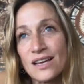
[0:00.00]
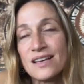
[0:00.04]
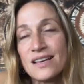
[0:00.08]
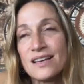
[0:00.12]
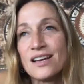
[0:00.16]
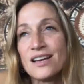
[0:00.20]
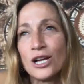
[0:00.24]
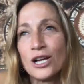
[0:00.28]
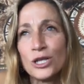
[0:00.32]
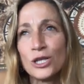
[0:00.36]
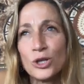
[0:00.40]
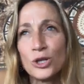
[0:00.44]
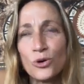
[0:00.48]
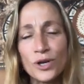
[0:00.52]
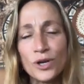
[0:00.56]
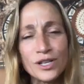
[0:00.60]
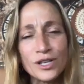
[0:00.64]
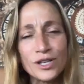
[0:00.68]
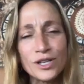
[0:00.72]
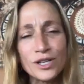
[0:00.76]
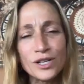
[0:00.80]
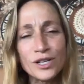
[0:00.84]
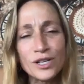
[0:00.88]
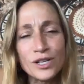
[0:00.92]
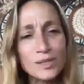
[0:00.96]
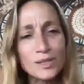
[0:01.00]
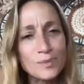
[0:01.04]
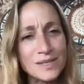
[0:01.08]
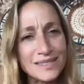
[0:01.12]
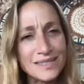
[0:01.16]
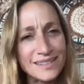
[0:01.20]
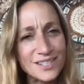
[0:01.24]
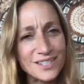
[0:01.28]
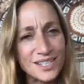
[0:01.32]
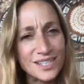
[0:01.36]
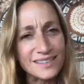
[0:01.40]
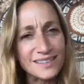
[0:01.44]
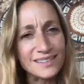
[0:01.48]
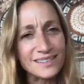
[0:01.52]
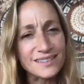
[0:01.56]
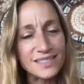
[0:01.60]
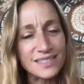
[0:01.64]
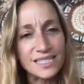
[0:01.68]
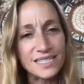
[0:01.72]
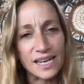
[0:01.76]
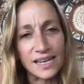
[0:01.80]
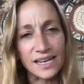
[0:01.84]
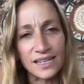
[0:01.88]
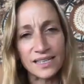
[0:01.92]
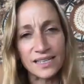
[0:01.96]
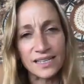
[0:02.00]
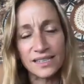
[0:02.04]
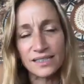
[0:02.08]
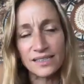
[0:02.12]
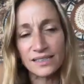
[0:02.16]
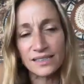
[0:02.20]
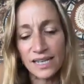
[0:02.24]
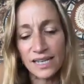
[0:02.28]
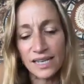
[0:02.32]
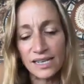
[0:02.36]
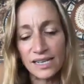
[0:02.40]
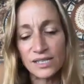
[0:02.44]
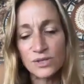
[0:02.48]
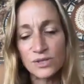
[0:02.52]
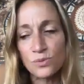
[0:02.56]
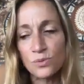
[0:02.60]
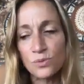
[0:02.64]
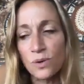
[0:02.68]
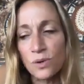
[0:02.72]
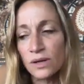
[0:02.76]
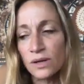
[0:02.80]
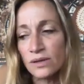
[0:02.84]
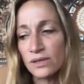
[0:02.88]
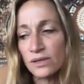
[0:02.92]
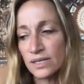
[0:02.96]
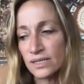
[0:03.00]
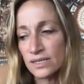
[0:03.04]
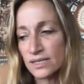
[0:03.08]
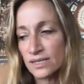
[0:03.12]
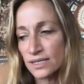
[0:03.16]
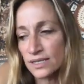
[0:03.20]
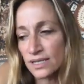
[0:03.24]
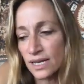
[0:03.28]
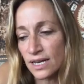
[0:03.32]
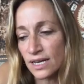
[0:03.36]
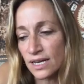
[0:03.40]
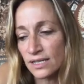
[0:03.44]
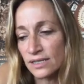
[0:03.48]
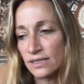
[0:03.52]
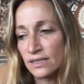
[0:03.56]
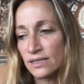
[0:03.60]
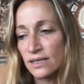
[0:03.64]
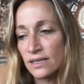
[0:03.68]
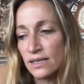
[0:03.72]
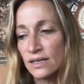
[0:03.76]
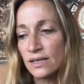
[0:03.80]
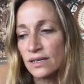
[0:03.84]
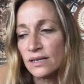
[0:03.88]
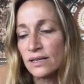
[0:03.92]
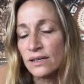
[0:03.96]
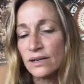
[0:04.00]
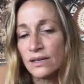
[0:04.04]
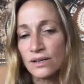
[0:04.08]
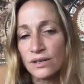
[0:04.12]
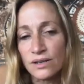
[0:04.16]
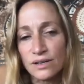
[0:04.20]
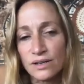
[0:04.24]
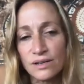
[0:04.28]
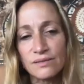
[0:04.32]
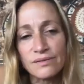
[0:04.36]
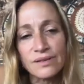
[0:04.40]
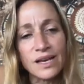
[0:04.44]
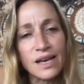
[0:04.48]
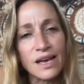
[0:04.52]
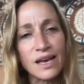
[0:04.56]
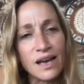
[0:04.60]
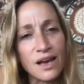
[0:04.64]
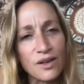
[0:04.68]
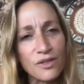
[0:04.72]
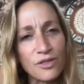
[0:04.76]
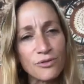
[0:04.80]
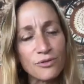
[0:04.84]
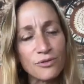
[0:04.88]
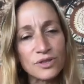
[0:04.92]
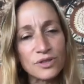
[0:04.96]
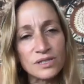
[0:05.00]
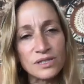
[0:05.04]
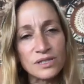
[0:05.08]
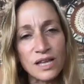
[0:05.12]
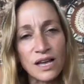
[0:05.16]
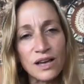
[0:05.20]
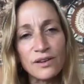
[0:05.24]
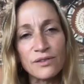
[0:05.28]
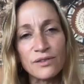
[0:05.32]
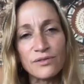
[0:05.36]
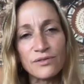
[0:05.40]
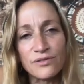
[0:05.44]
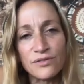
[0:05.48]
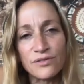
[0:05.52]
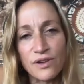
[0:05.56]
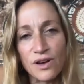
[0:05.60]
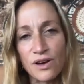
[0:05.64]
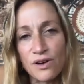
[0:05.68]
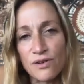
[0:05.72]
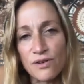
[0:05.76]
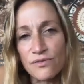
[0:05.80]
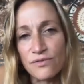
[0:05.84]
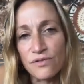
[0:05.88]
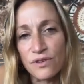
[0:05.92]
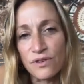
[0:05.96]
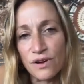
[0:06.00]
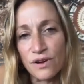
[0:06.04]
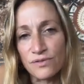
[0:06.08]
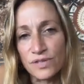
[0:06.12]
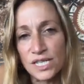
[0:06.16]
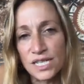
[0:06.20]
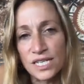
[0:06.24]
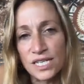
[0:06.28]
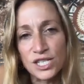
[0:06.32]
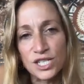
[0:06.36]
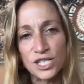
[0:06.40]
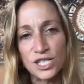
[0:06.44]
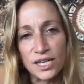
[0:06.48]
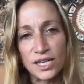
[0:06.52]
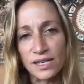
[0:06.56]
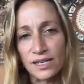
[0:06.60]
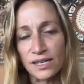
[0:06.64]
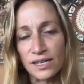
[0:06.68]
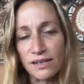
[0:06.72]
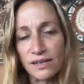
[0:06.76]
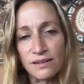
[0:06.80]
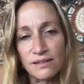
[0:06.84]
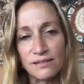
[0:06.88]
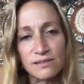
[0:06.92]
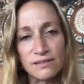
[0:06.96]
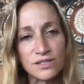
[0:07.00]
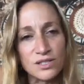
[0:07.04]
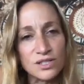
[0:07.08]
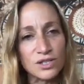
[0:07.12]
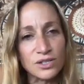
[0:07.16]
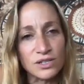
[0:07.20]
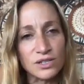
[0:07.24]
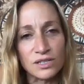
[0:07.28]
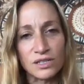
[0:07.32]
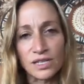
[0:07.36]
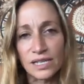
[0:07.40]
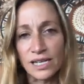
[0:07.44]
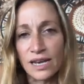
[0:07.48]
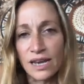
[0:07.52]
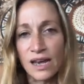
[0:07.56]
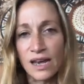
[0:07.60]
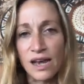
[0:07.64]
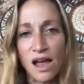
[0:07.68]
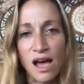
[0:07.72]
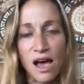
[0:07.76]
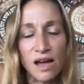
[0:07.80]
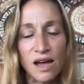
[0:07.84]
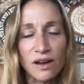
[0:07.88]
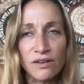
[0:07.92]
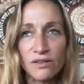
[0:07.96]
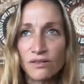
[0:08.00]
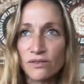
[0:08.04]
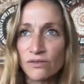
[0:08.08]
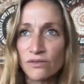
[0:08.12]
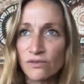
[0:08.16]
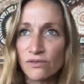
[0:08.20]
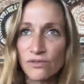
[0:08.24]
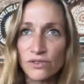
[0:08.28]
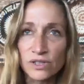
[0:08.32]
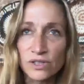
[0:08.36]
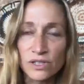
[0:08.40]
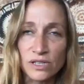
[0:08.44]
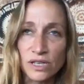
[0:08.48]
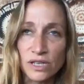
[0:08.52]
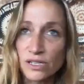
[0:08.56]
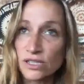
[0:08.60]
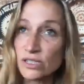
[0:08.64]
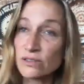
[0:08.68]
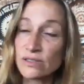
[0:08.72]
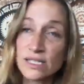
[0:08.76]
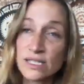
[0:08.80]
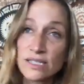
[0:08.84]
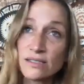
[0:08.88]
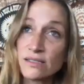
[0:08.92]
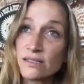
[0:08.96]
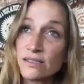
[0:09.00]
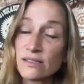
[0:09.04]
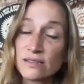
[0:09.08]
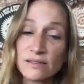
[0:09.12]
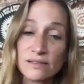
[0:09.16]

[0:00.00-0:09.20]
loyal position to take. And it's one that is Done, through the love of teaching, and certainly not for the luxuries.